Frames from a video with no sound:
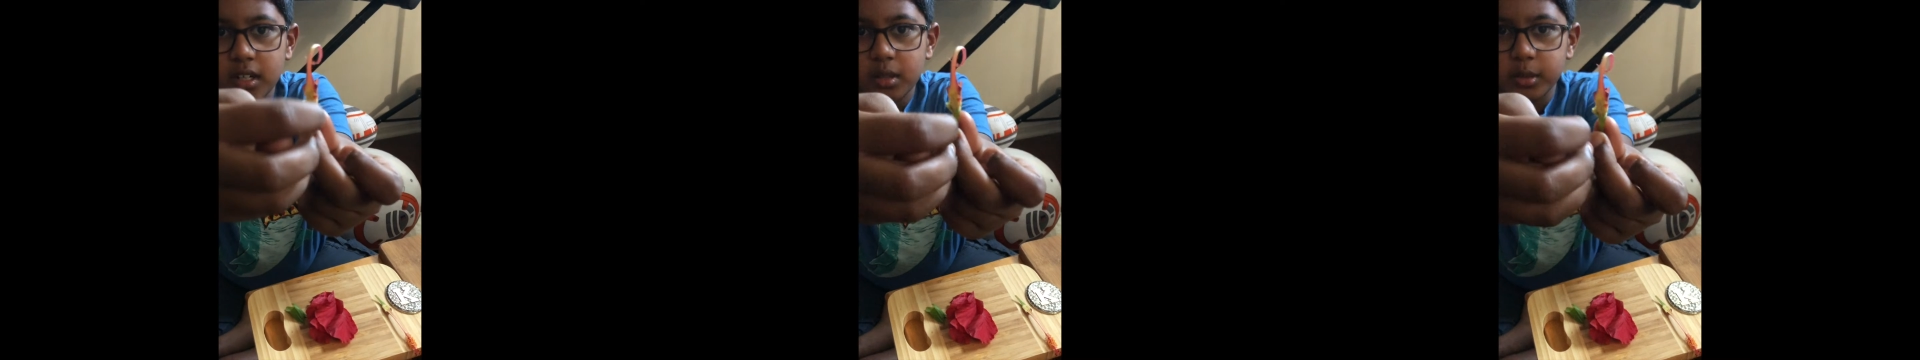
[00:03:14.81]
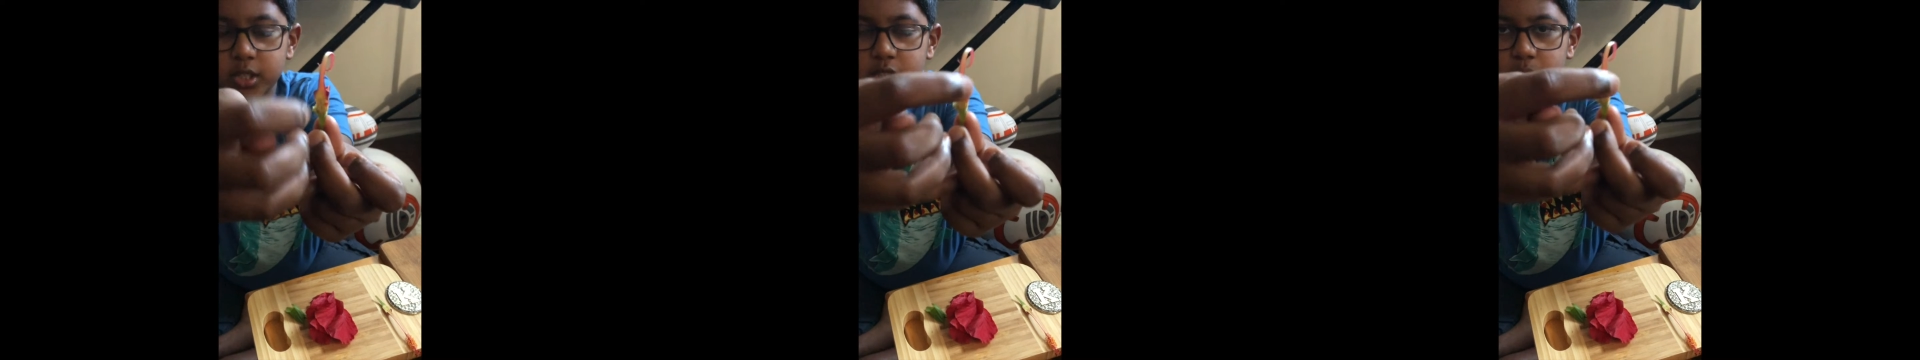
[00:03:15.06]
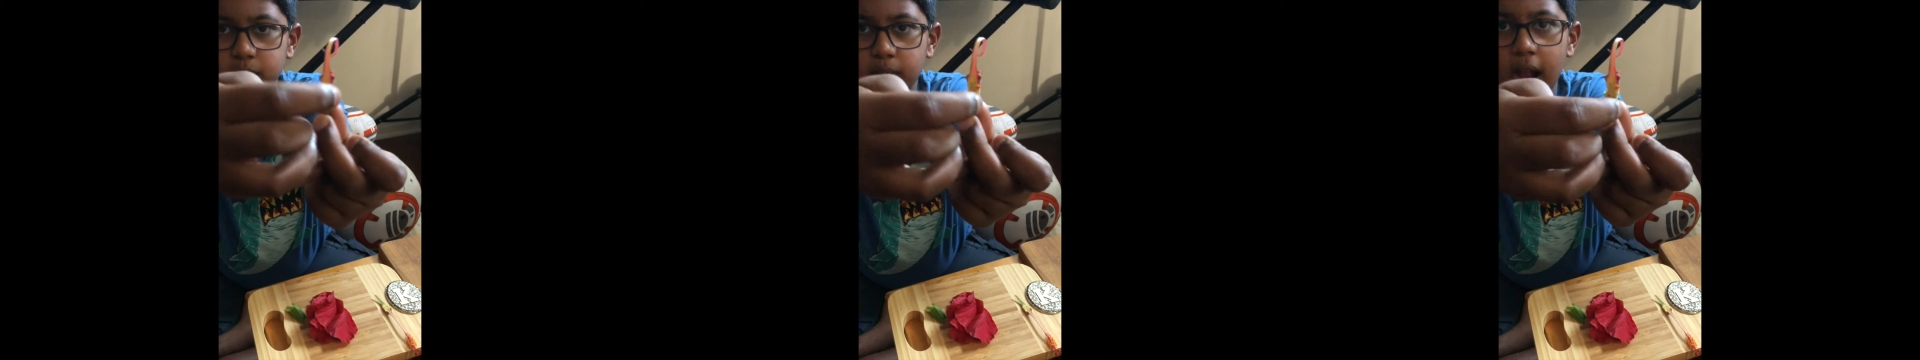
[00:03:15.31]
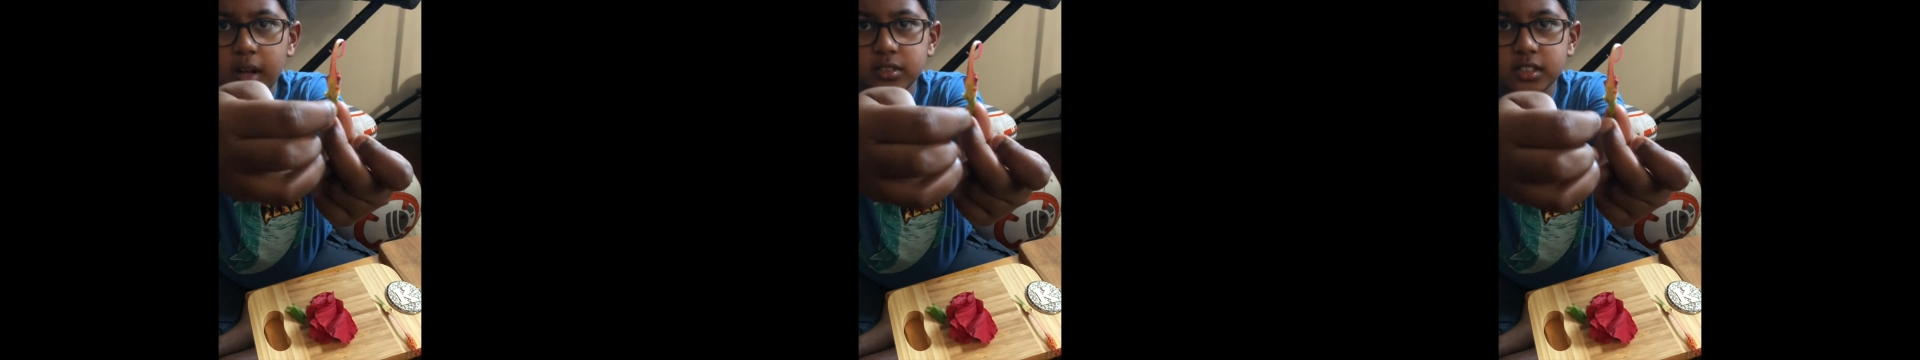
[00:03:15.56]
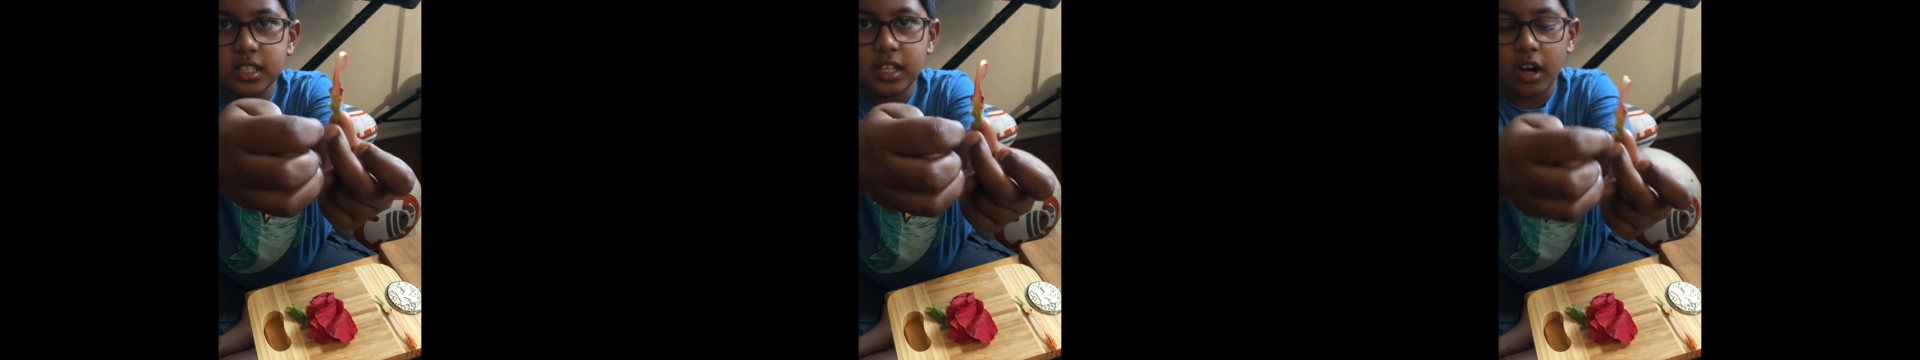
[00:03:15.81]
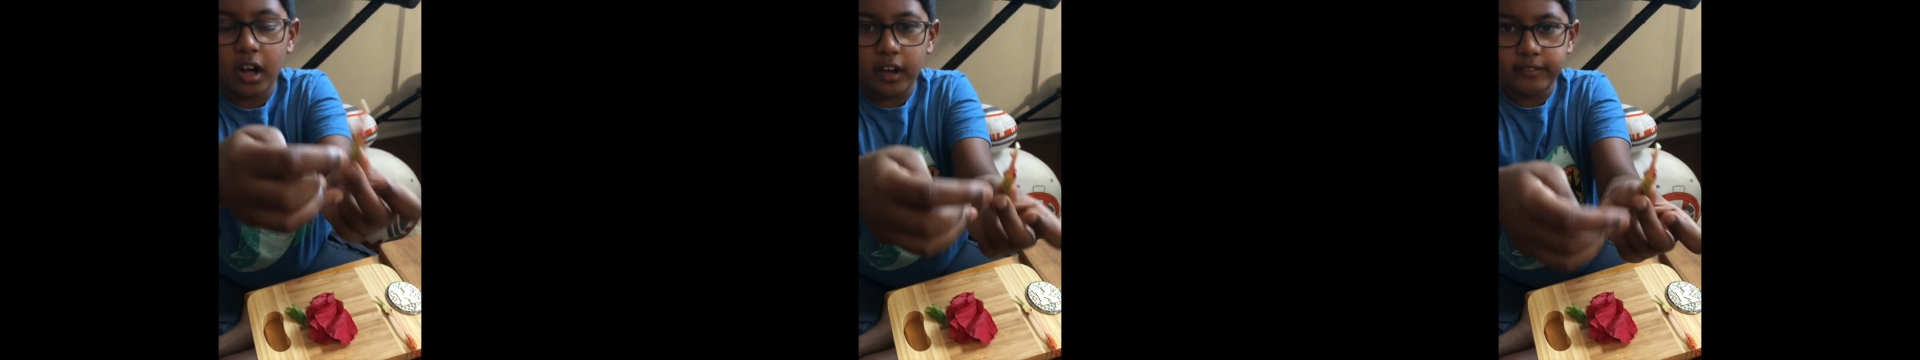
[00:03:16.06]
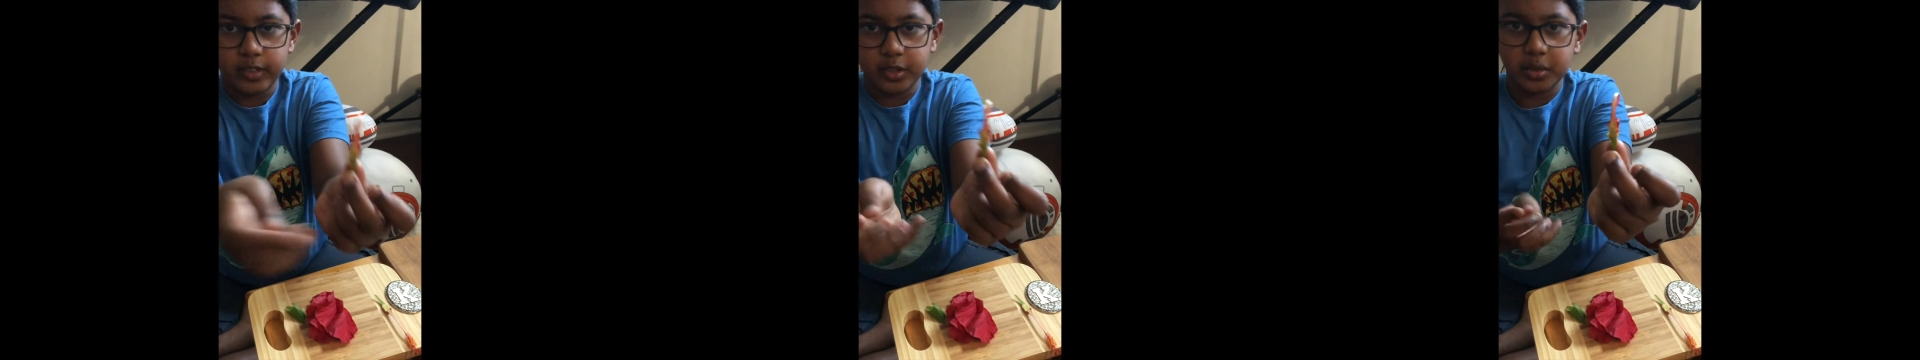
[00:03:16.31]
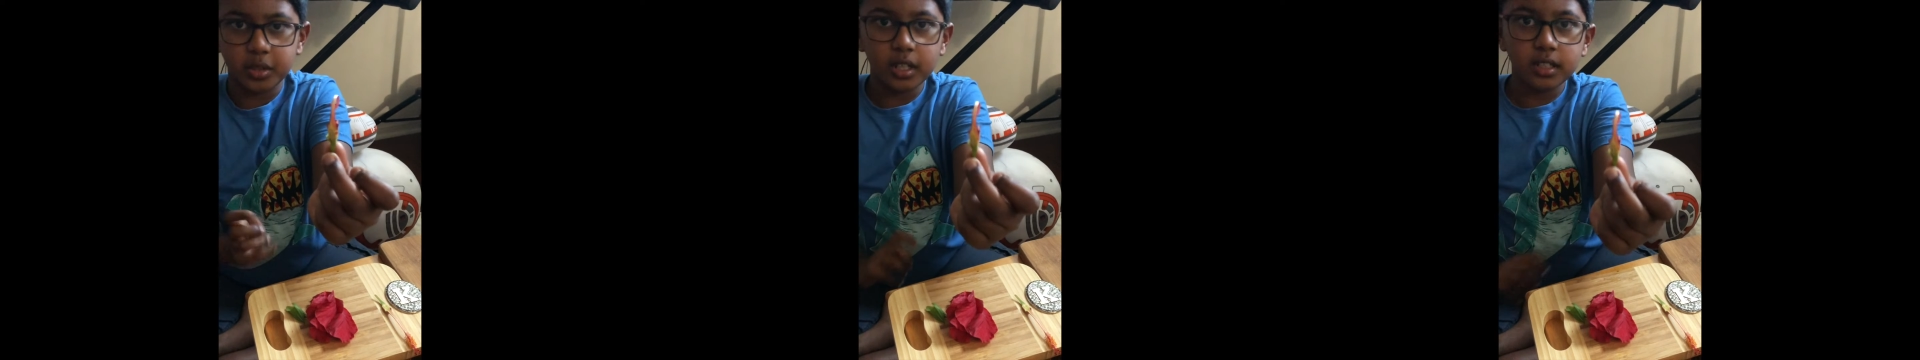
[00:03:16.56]
which surrounds the
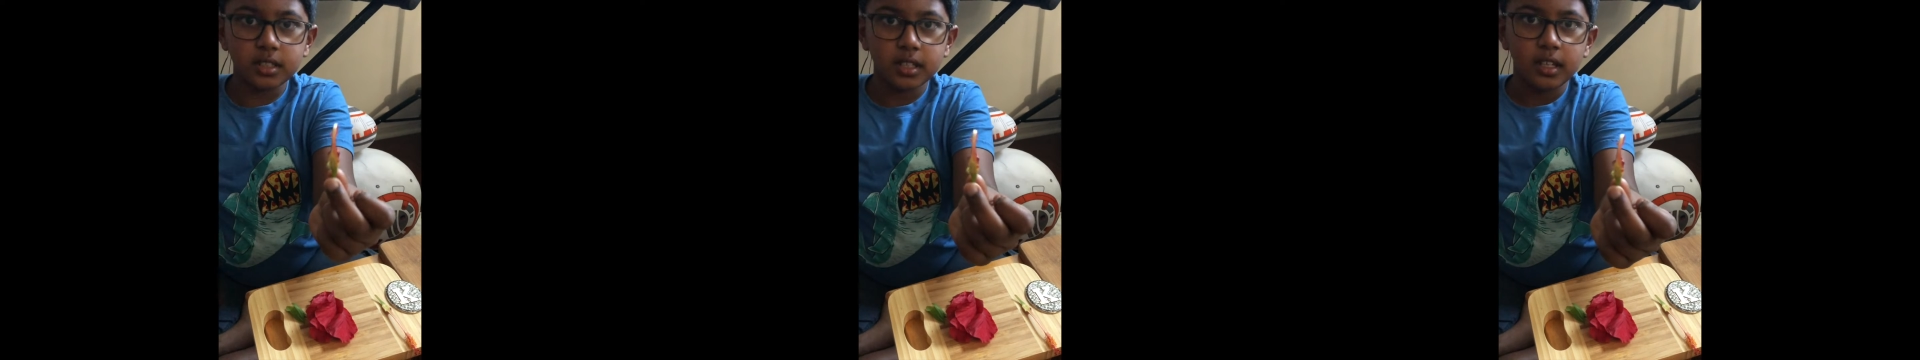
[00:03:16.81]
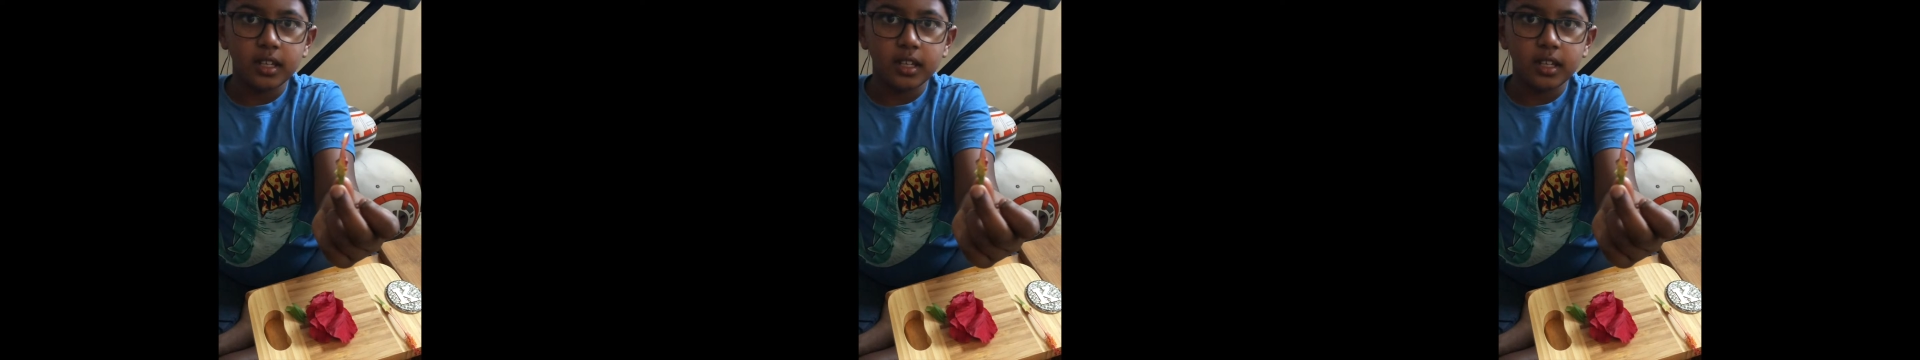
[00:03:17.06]
ovules